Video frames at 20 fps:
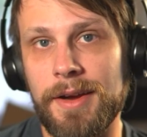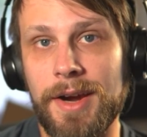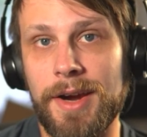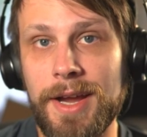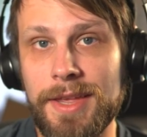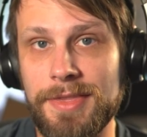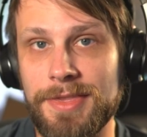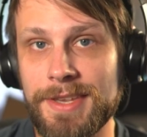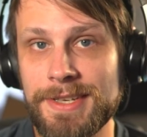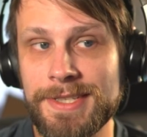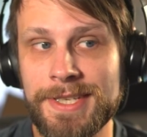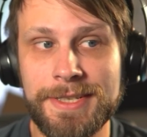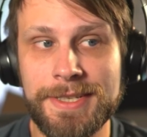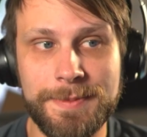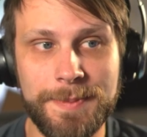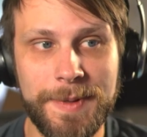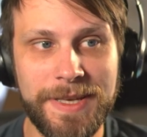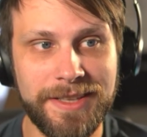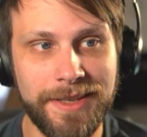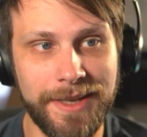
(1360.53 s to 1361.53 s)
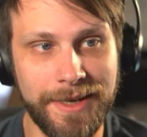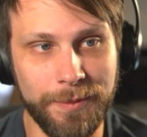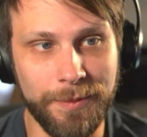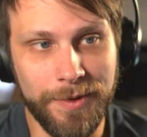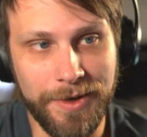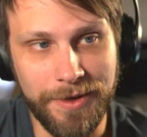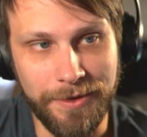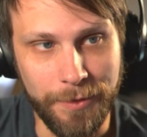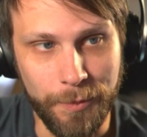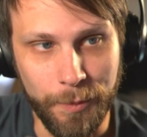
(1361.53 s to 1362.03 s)
right, this has been like
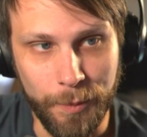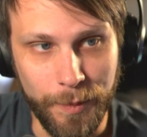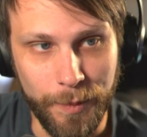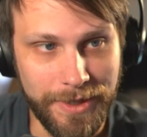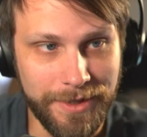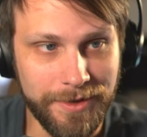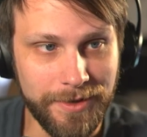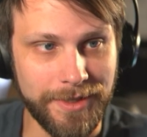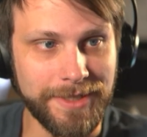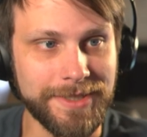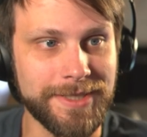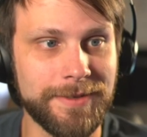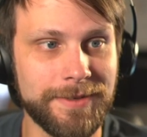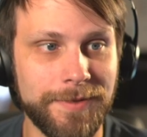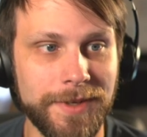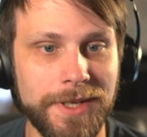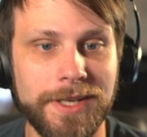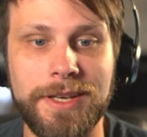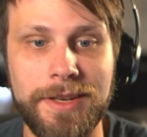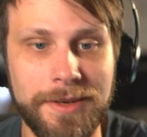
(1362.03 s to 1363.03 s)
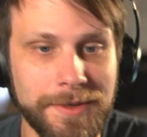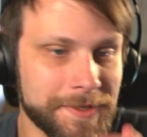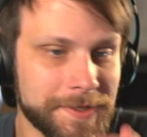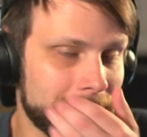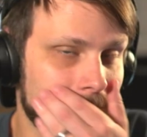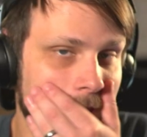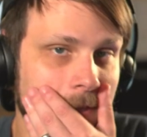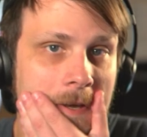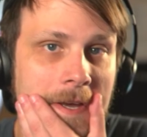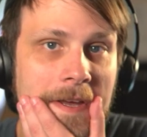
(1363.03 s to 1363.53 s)
one of the weirdest videos
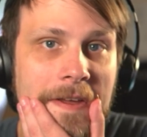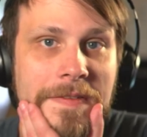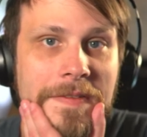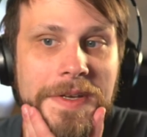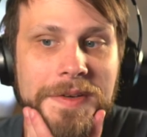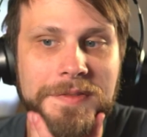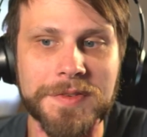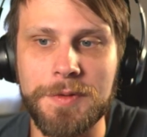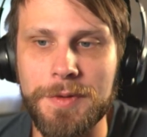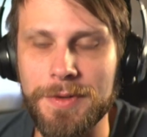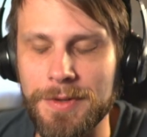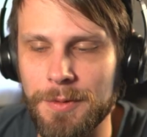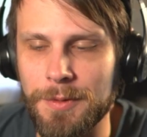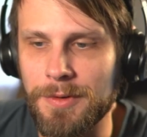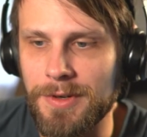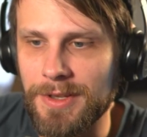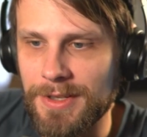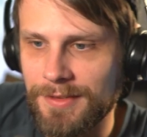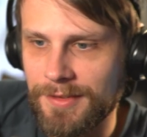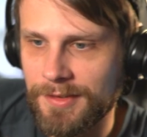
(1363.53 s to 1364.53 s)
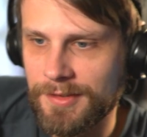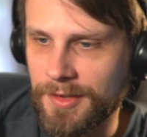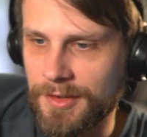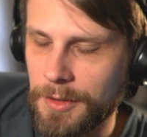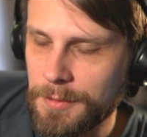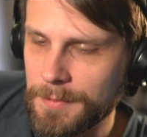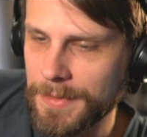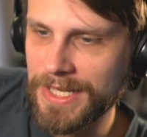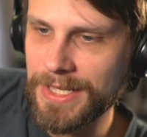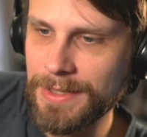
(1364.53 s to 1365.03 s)
I think I've ever recorded.
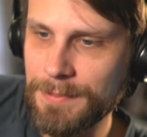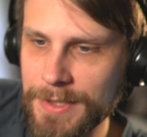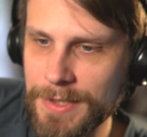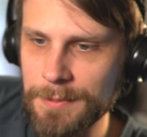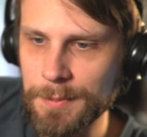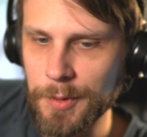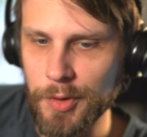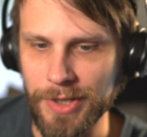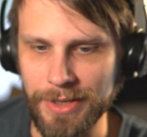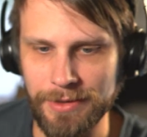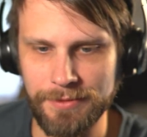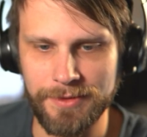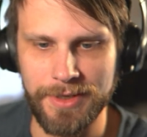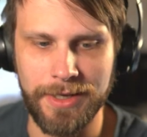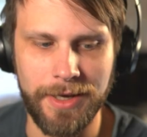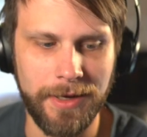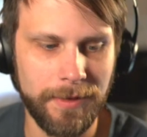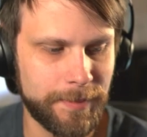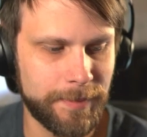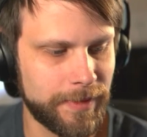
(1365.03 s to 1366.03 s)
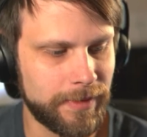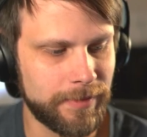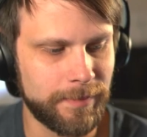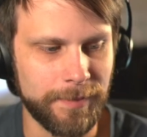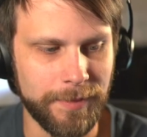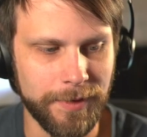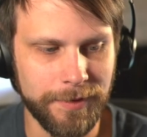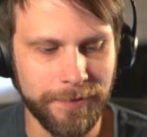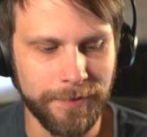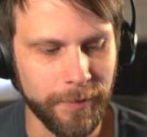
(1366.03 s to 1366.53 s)
So many people giving up
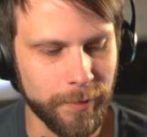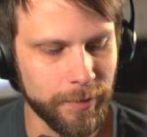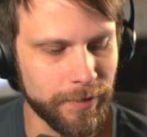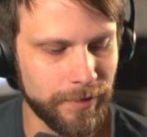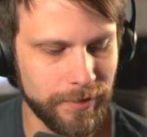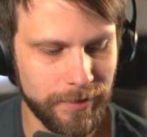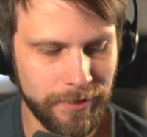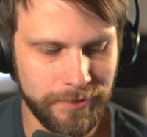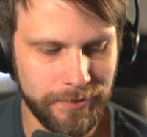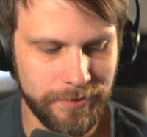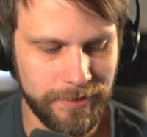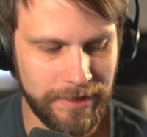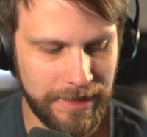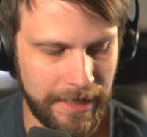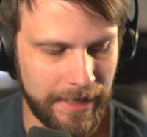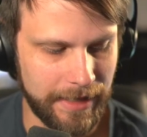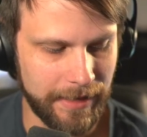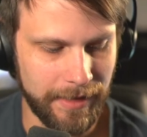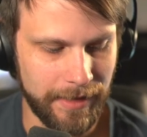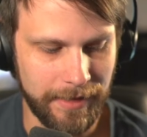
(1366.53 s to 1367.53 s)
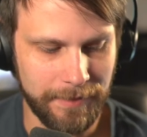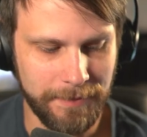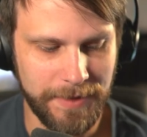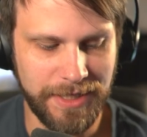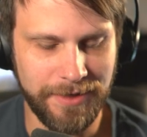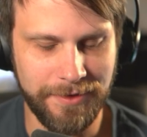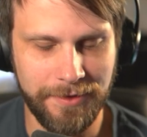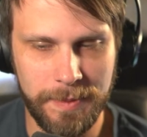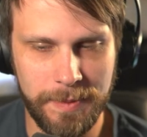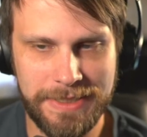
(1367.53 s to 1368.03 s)
before, I, I
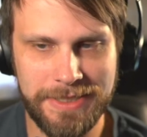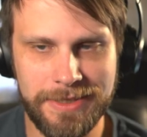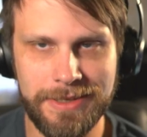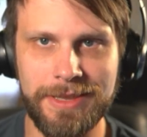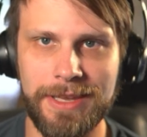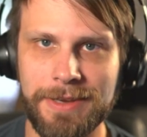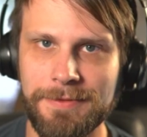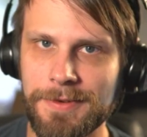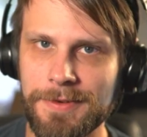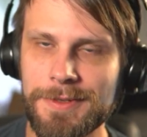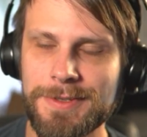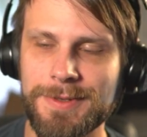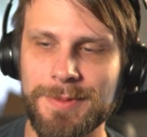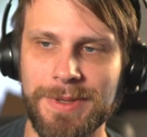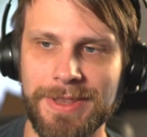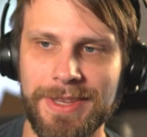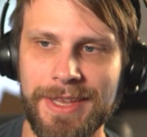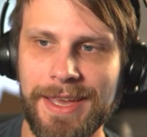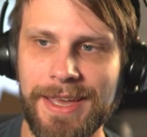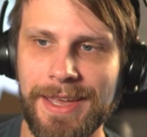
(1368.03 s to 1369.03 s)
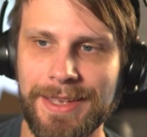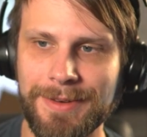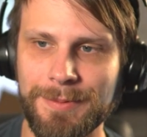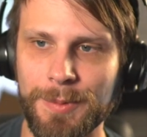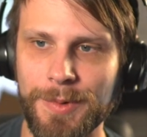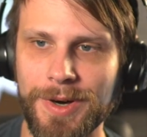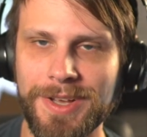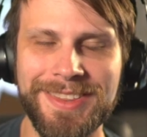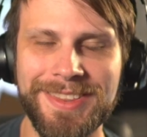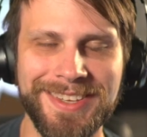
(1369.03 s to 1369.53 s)
mean, especially that first one, they had
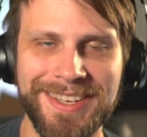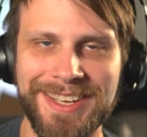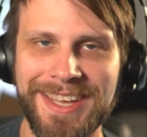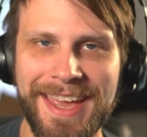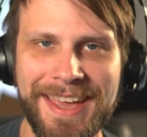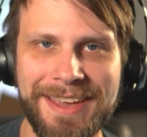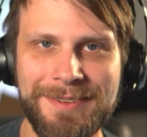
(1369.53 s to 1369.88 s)
won the game.